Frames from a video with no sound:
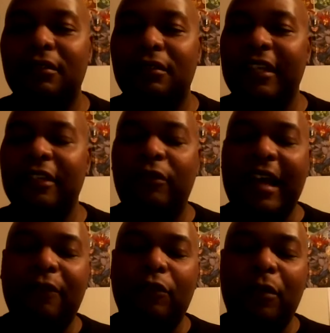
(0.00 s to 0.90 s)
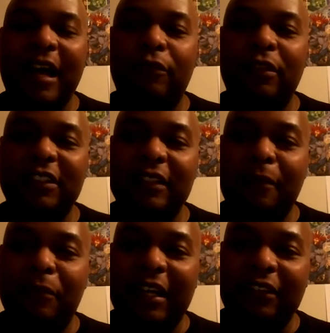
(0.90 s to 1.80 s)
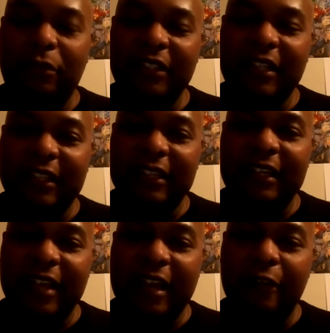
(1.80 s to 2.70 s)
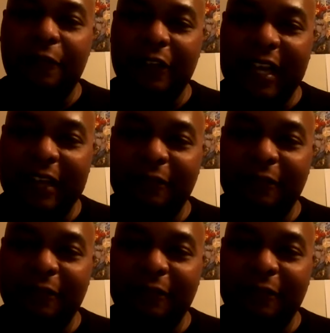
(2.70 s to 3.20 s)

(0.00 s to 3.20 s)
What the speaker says: Either way, I would slap my $3.99 down for that.